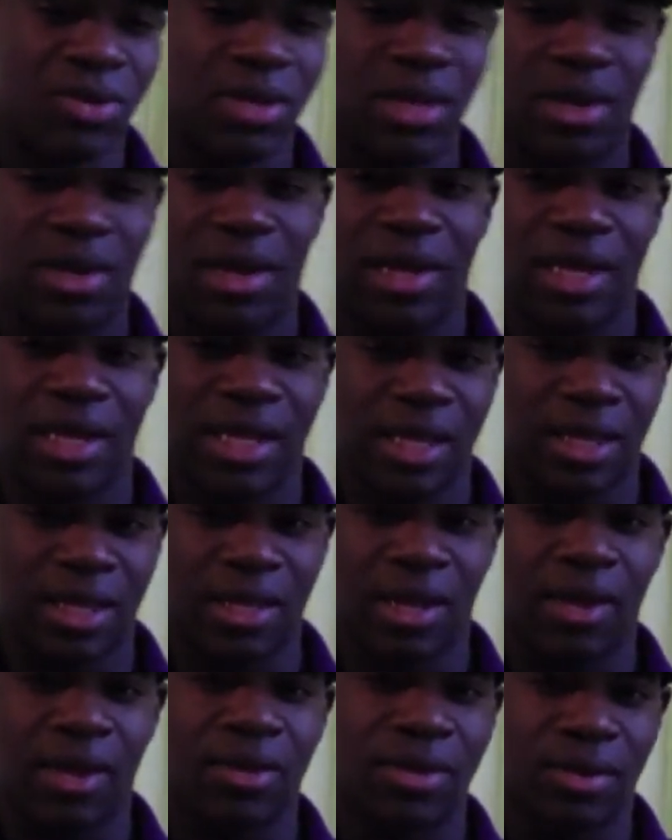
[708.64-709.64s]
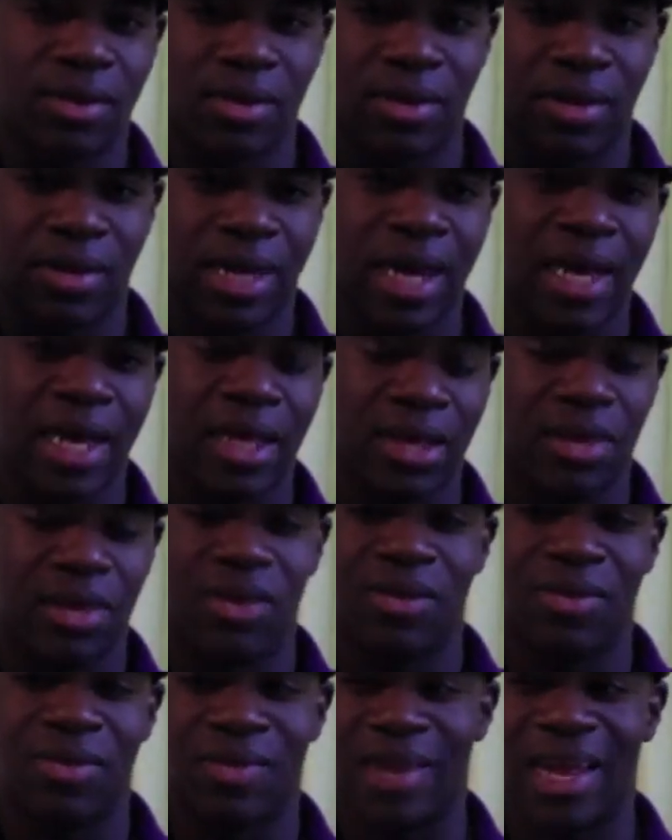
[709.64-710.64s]
and all of these scholar guys
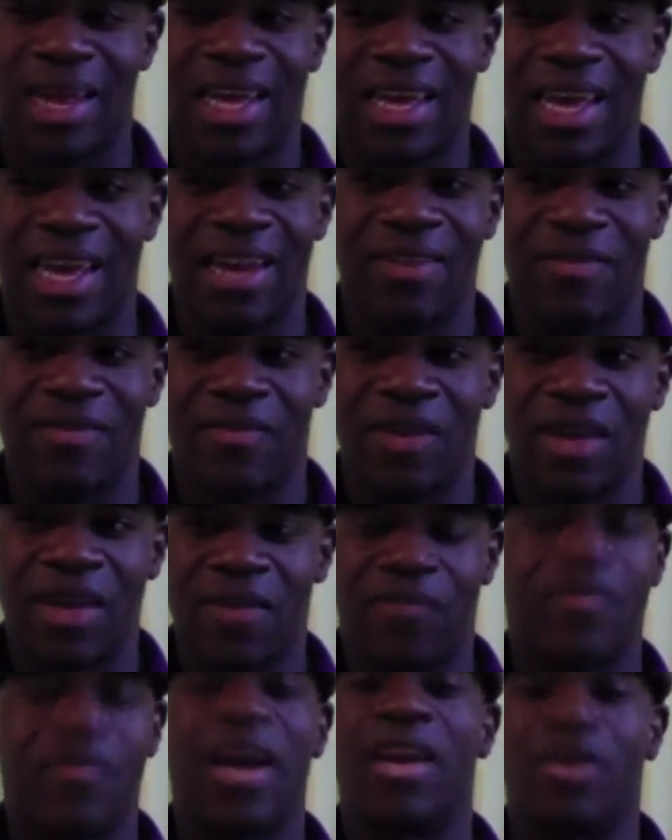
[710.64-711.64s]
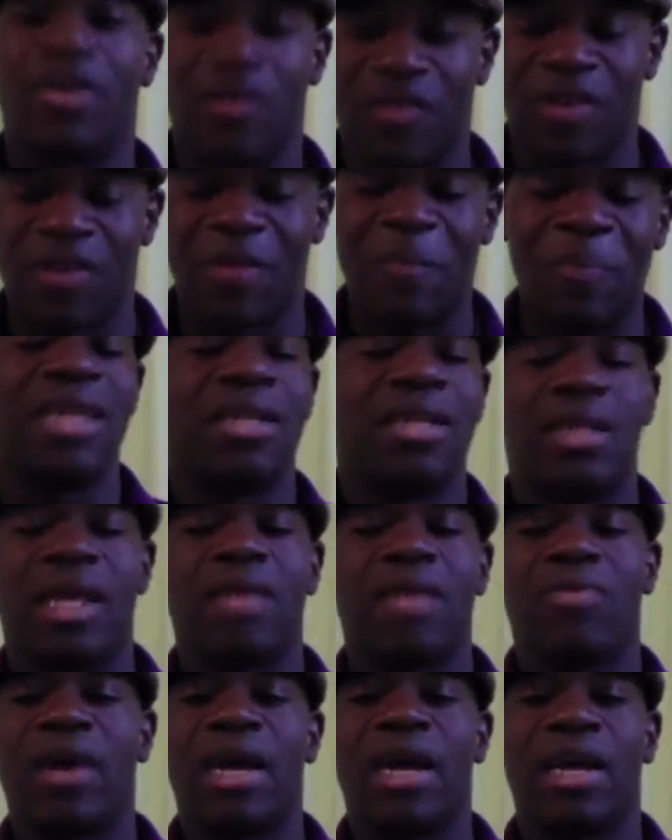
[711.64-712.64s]
to kind of fight over. That's
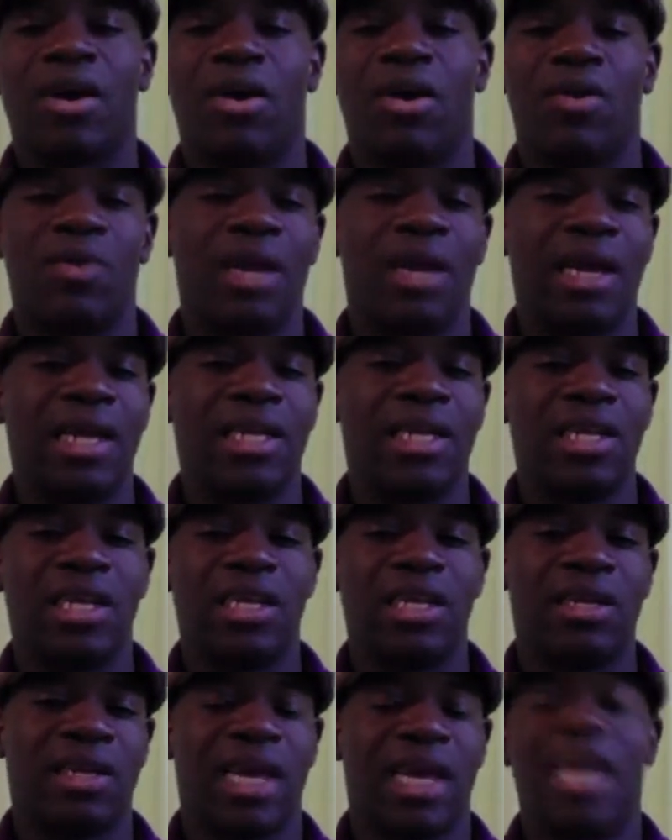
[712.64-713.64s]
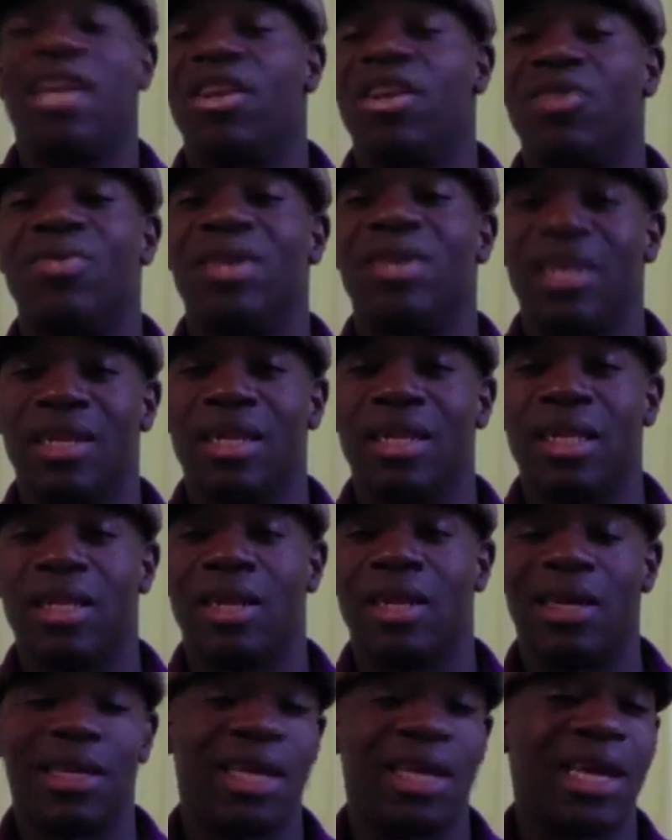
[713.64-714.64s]
why I call what I teach 80-20
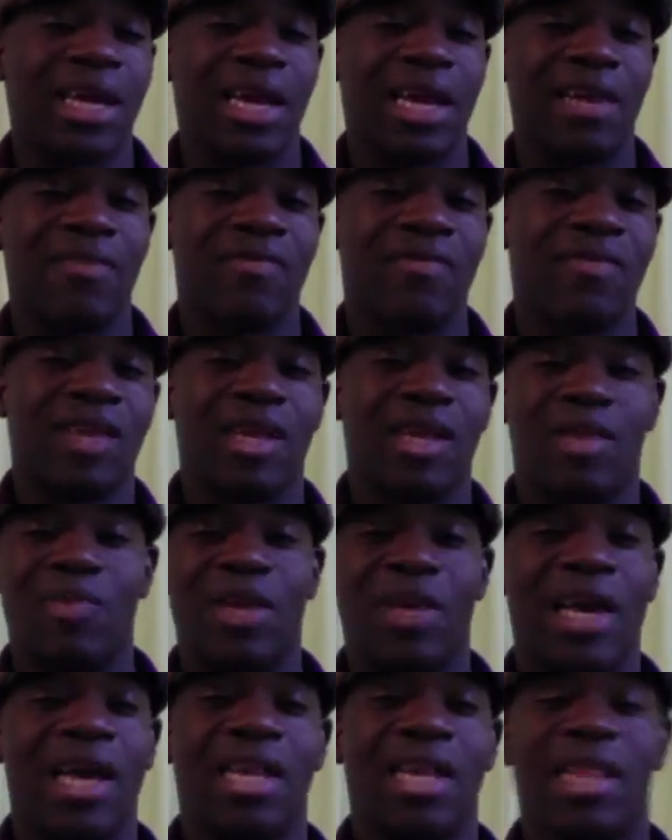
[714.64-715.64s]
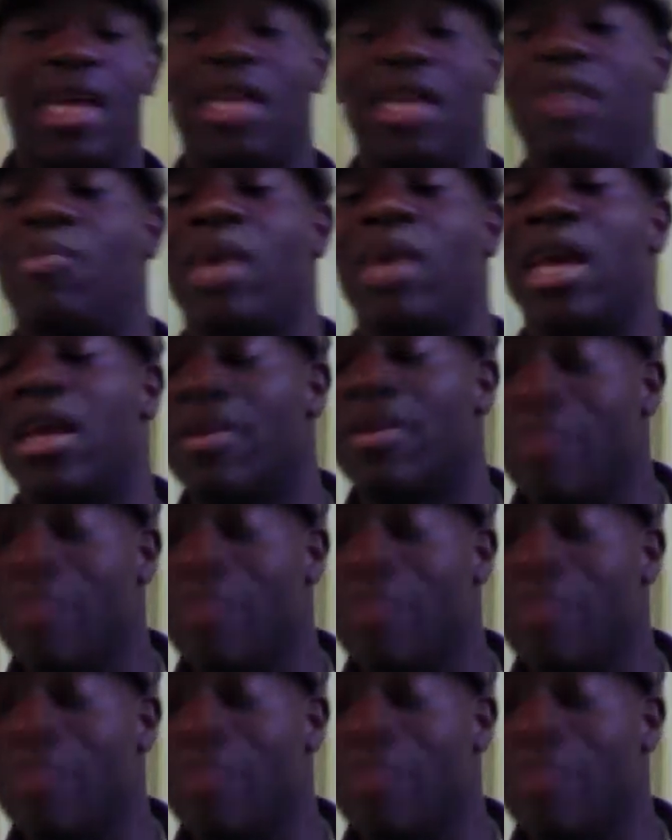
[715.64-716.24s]
listening. That kind of gets me out of that debate.